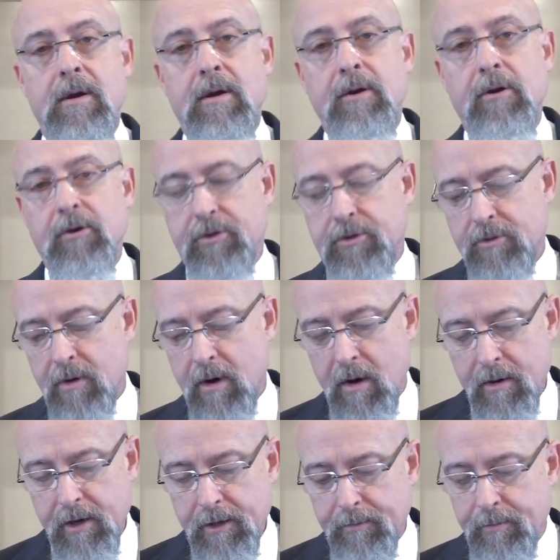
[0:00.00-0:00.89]
You're
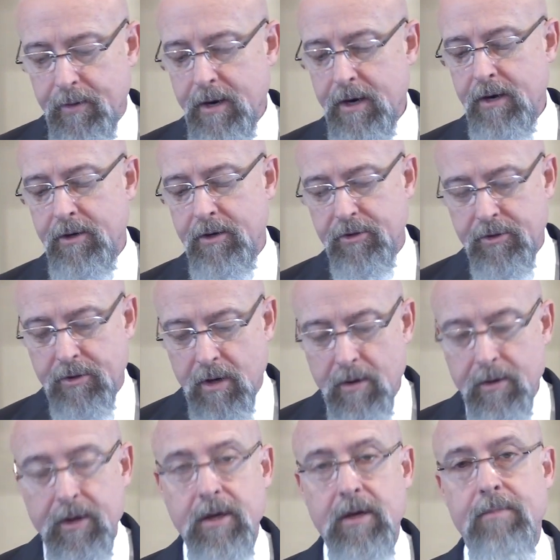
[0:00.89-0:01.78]
strong in prayer, you're
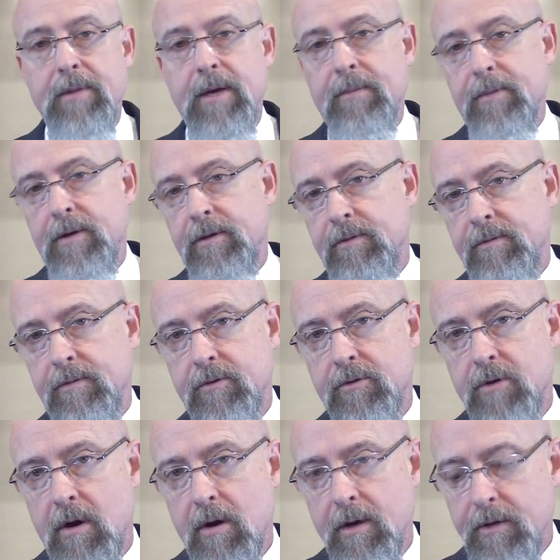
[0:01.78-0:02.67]
strong in commitment,
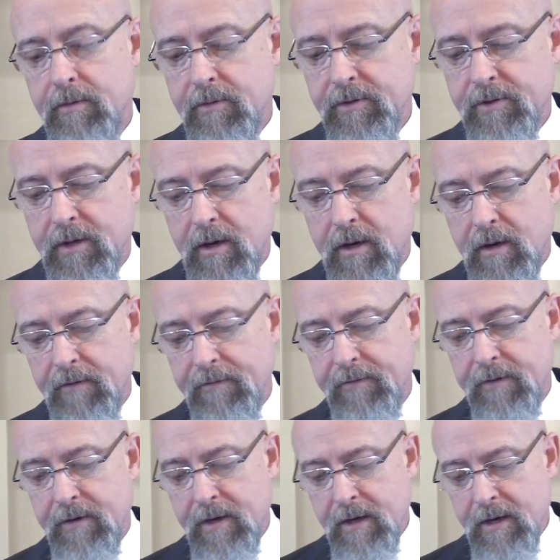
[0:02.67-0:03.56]
strong in
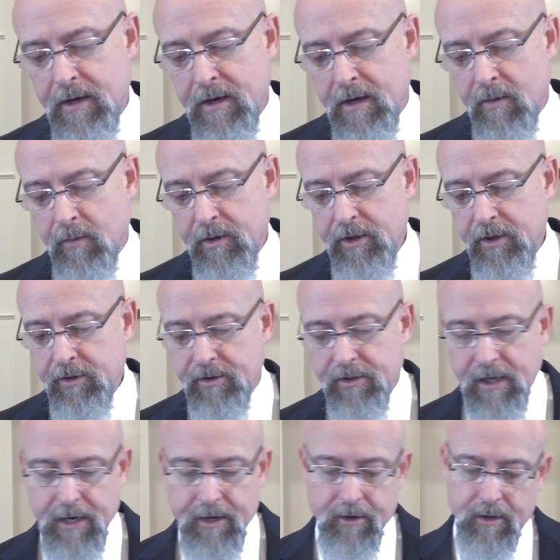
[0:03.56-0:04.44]
resolve. When you
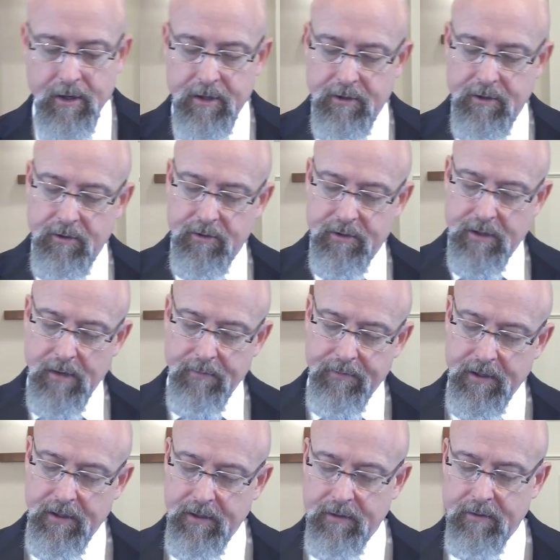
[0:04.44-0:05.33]
say you're going to do
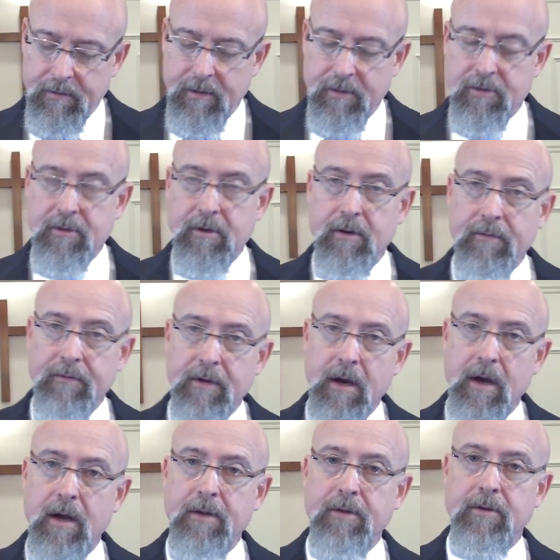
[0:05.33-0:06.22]
something and serve
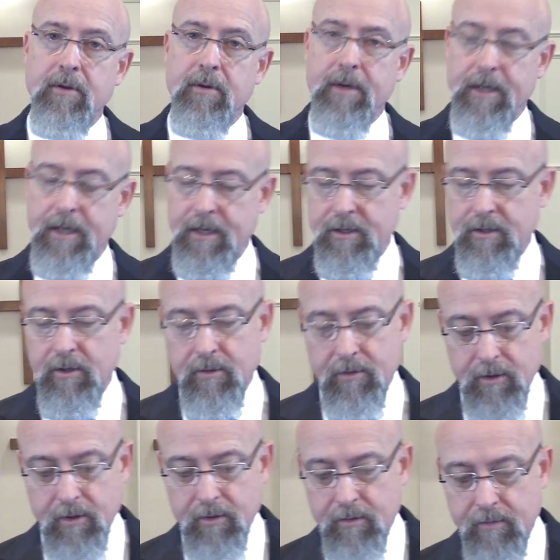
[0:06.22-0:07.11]
God doing it, you,
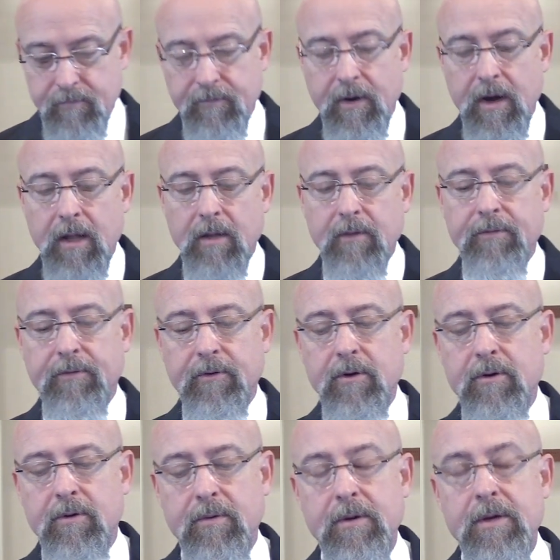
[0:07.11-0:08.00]
you follow
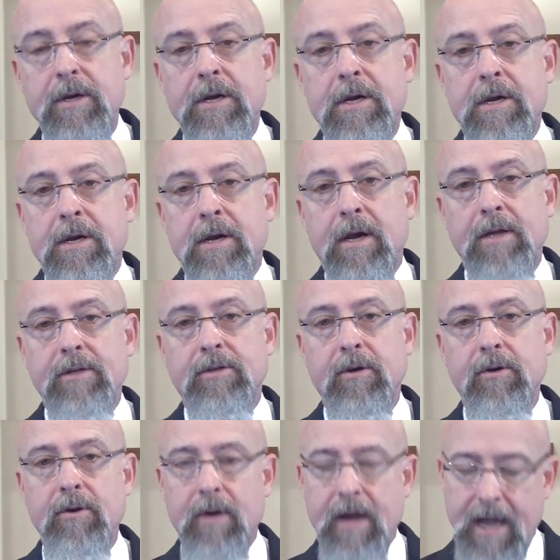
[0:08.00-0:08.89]
through. And so
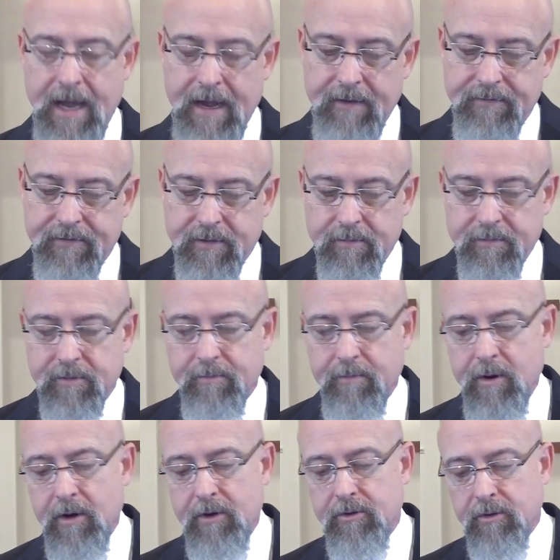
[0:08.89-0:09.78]
you have some
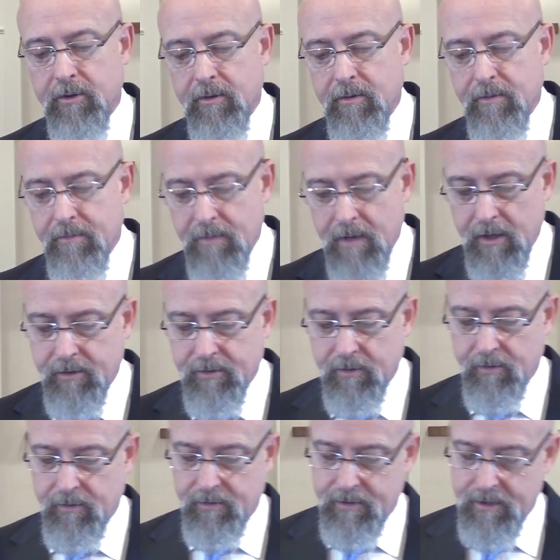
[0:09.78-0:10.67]
spiritual
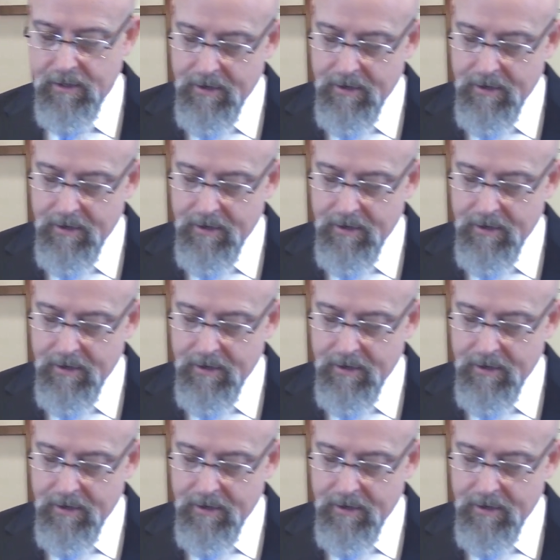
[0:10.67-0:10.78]
muscles.